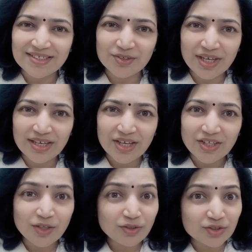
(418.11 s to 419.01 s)
Okay,
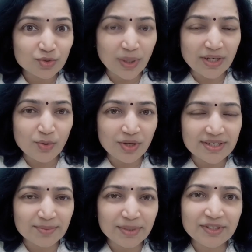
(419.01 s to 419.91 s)
not just one
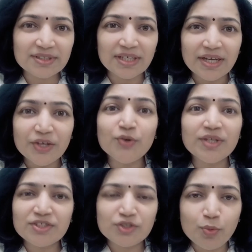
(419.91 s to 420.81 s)
quality, because you know
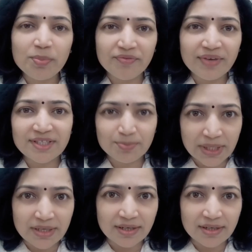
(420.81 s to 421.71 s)
there's no perfect
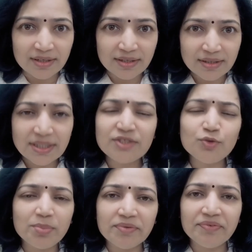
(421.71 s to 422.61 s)
speaker. There's
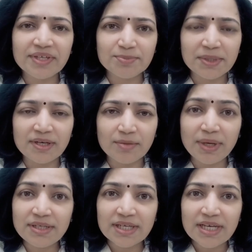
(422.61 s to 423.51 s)
no perfect speaker,
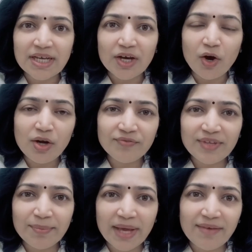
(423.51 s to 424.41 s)
but all of
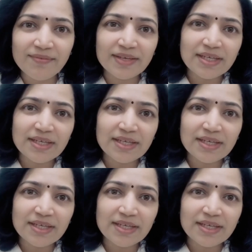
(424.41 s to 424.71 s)
them have